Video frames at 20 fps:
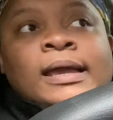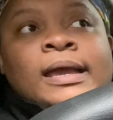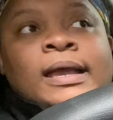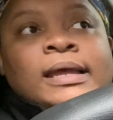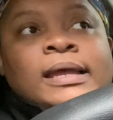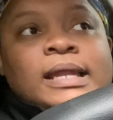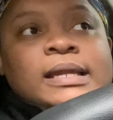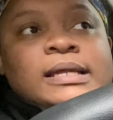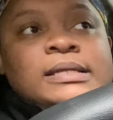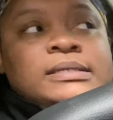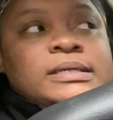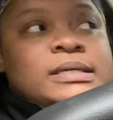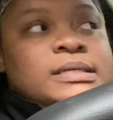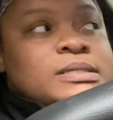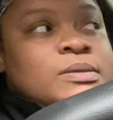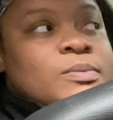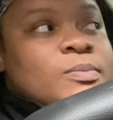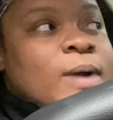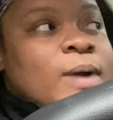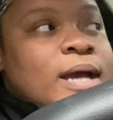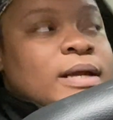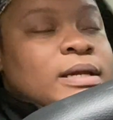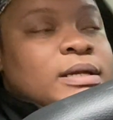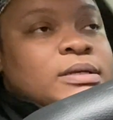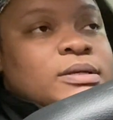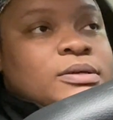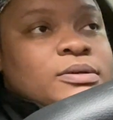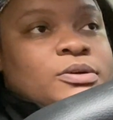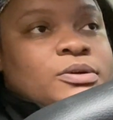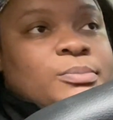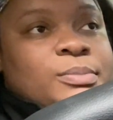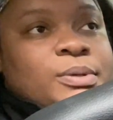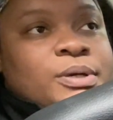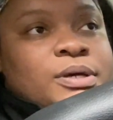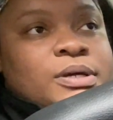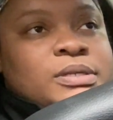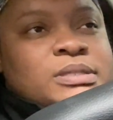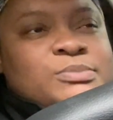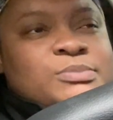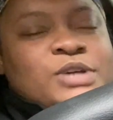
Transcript: and I need to get some writing done because I'm